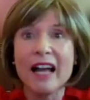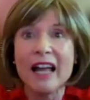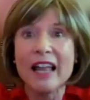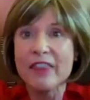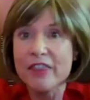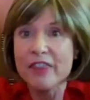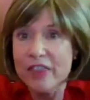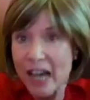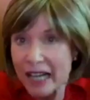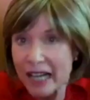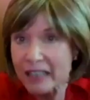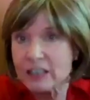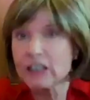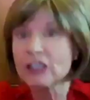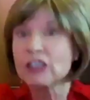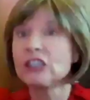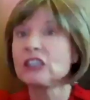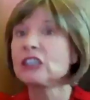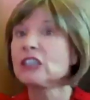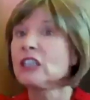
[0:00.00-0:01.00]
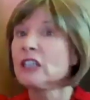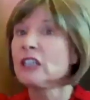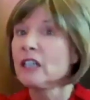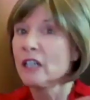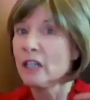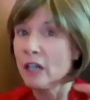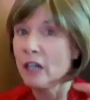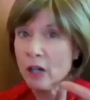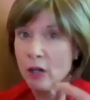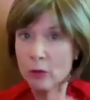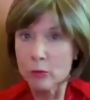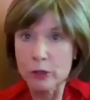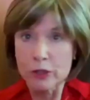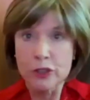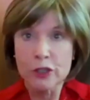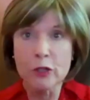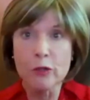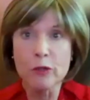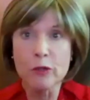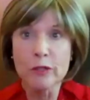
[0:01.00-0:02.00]
That's what's
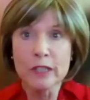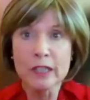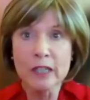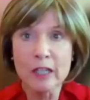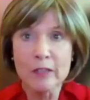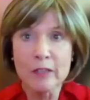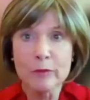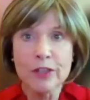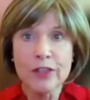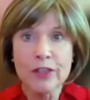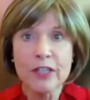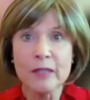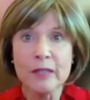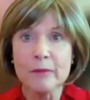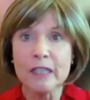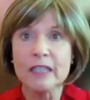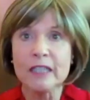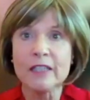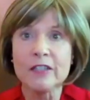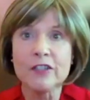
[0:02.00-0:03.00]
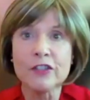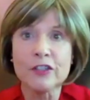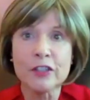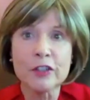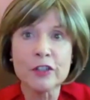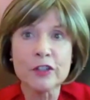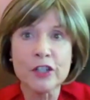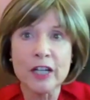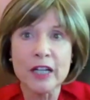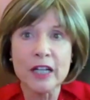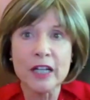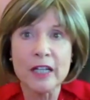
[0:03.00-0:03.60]
going on with him. It is such a